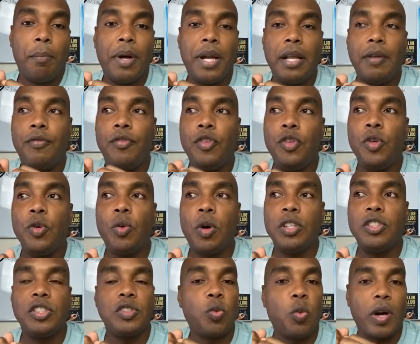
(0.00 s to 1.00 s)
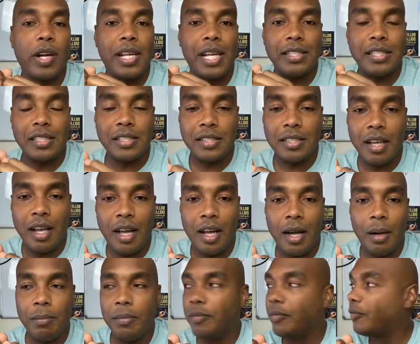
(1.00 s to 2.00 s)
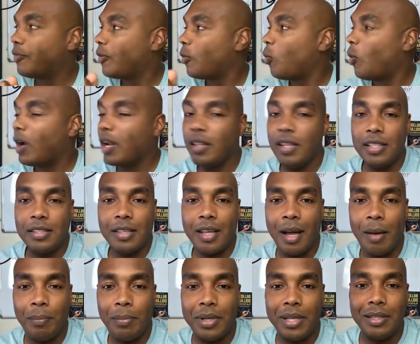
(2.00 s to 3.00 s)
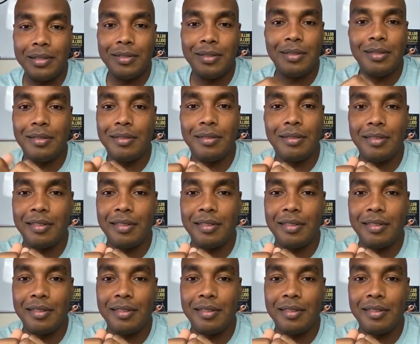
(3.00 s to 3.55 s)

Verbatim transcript: But if you are just working as a sub for one of these companies,